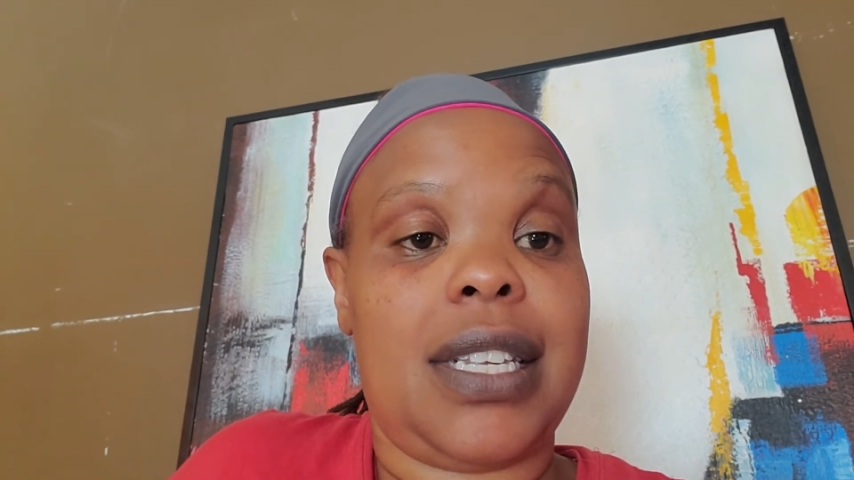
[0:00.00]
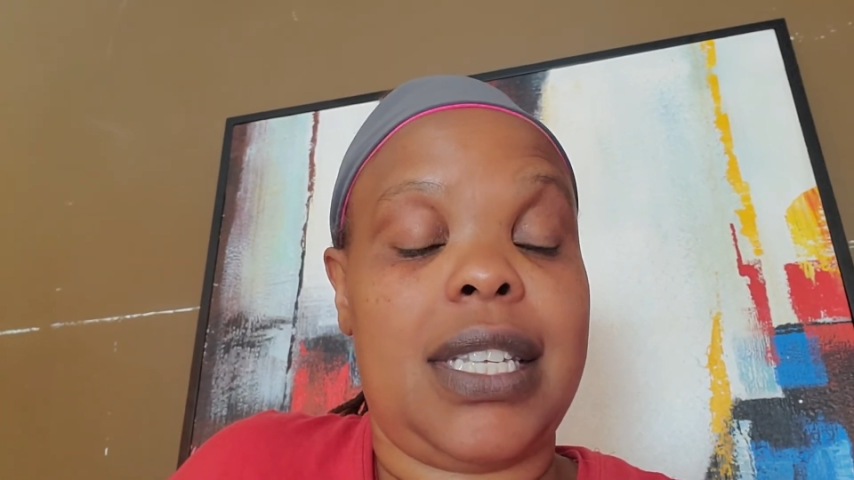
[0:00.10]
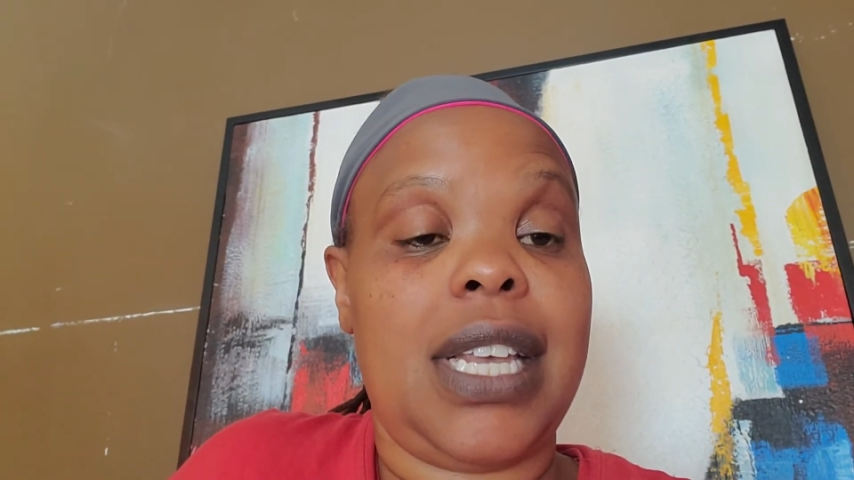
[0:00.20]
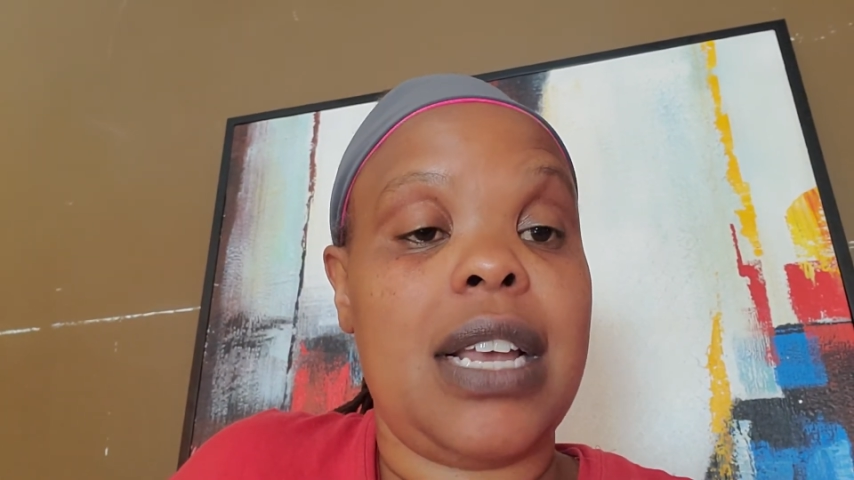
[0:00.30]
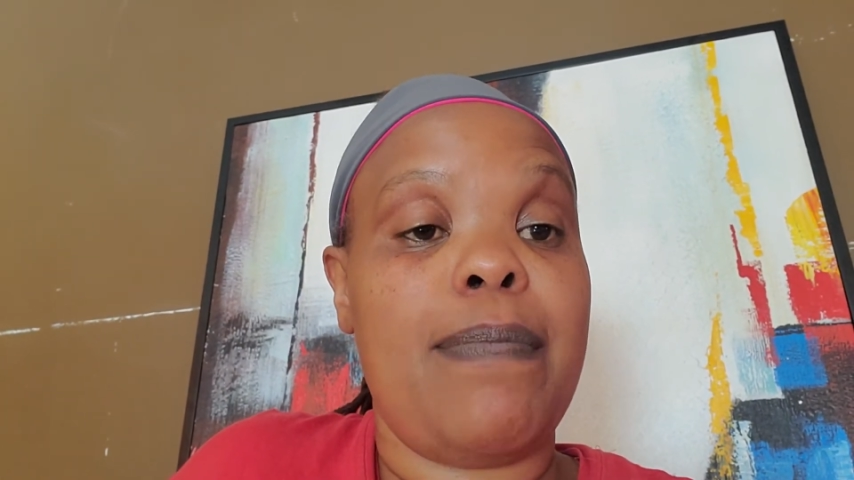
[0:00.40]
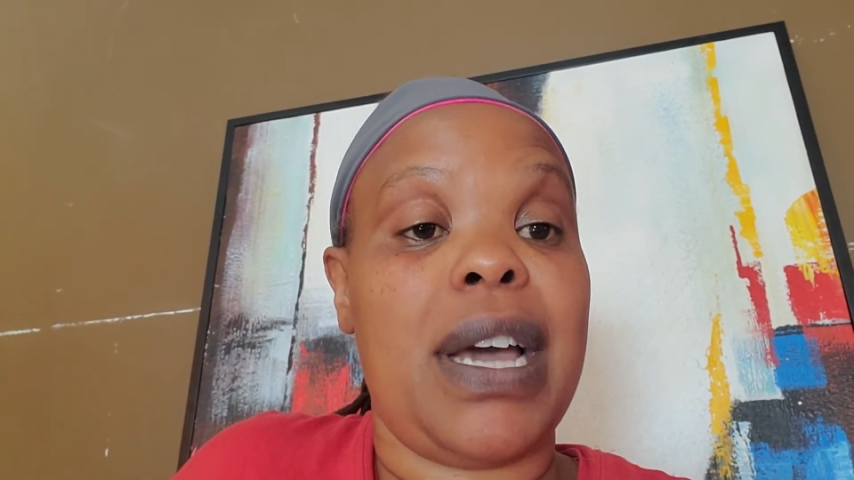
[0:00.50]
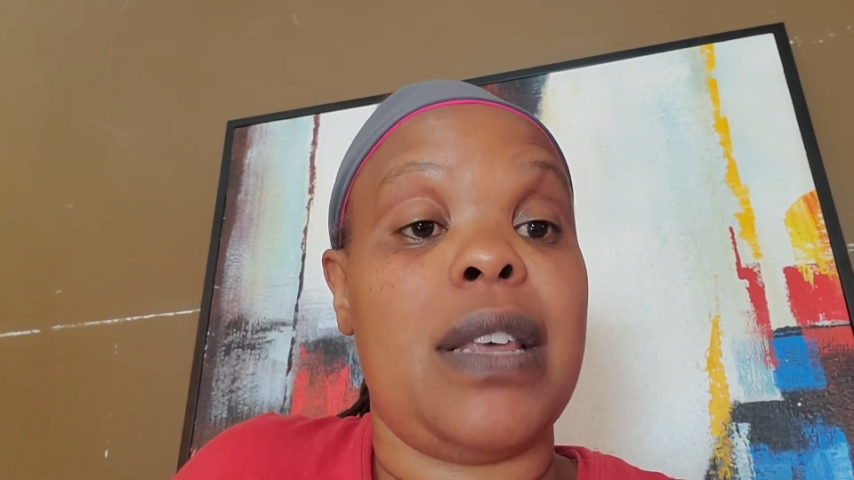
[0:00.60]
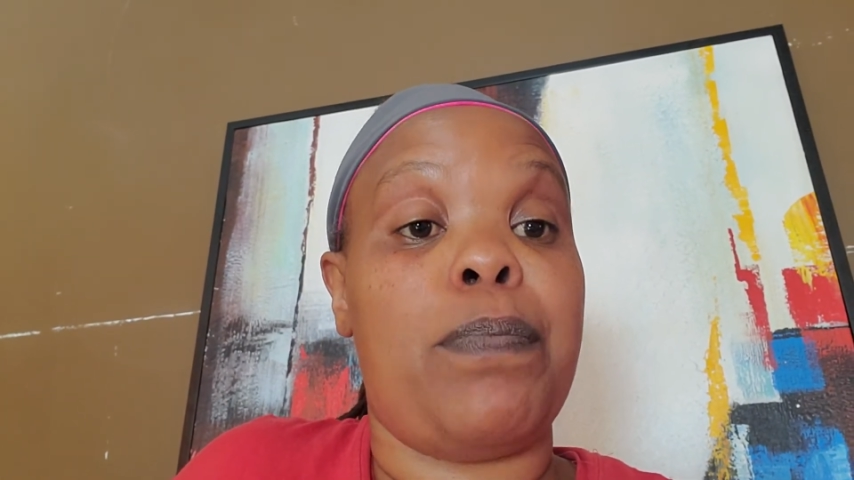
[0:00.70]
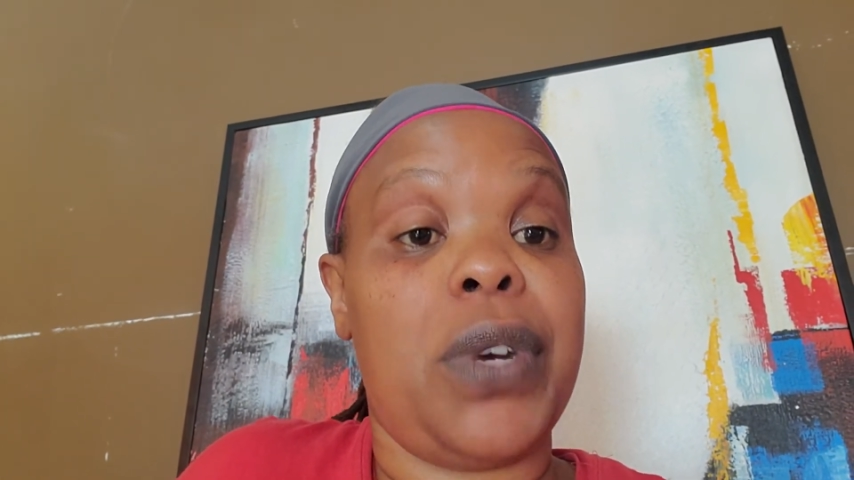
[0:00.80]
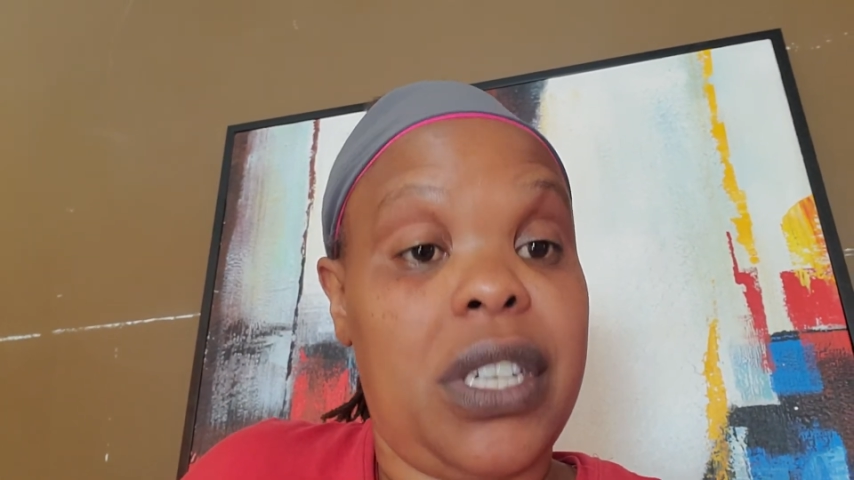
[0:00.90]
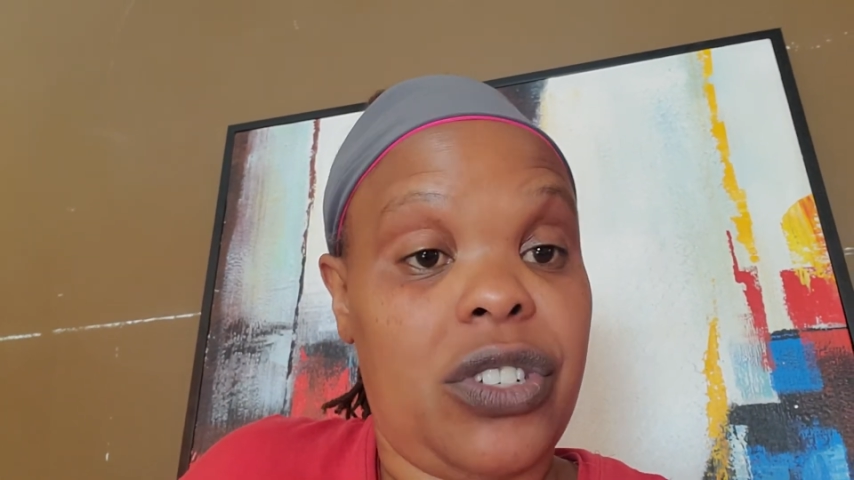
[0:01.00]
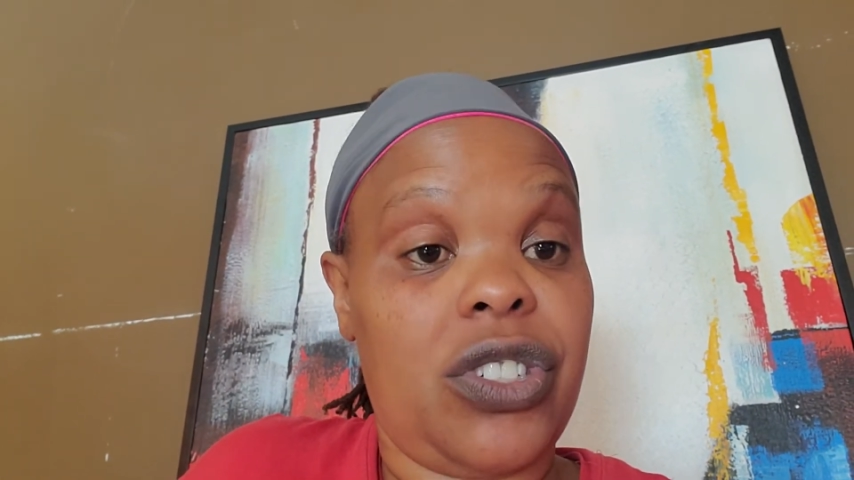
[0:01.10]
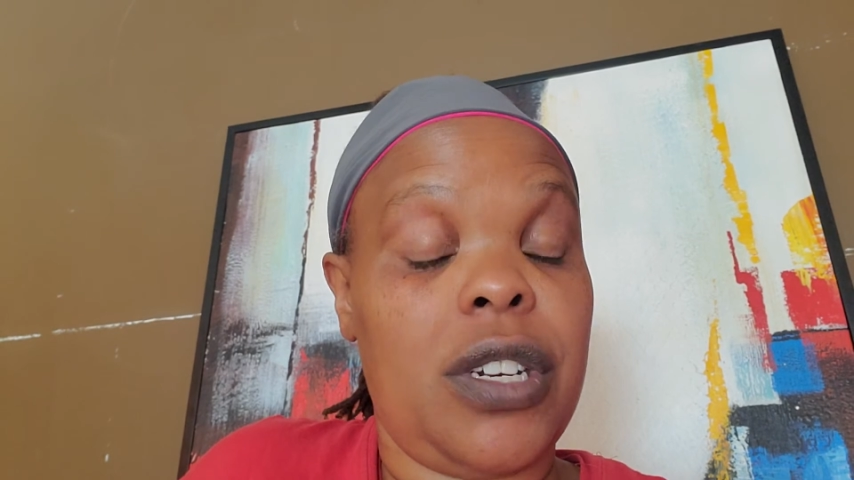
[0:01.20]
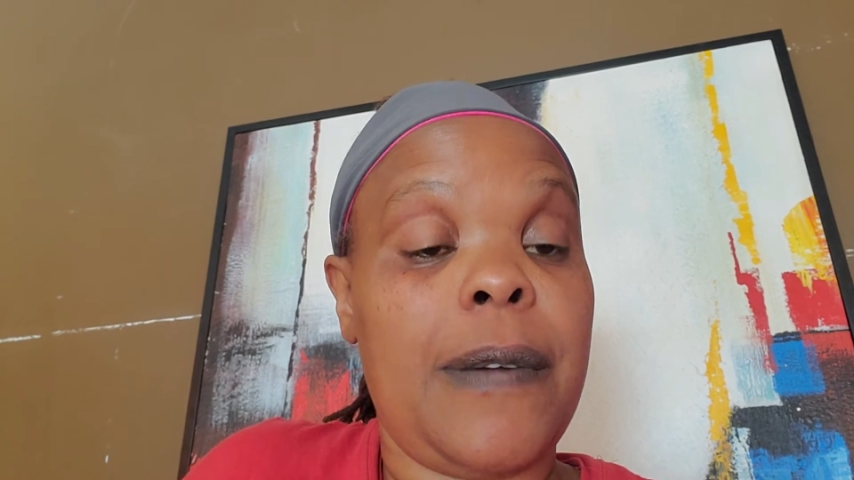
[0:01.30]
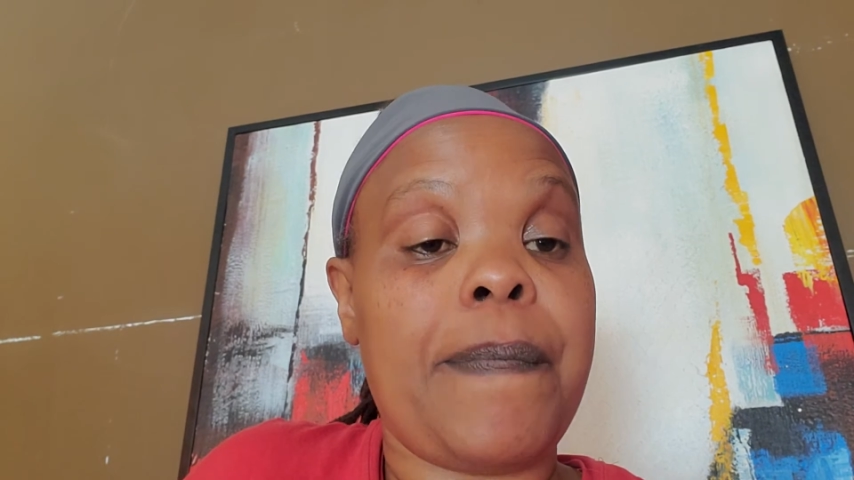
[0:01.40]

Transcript: as I said, by the British.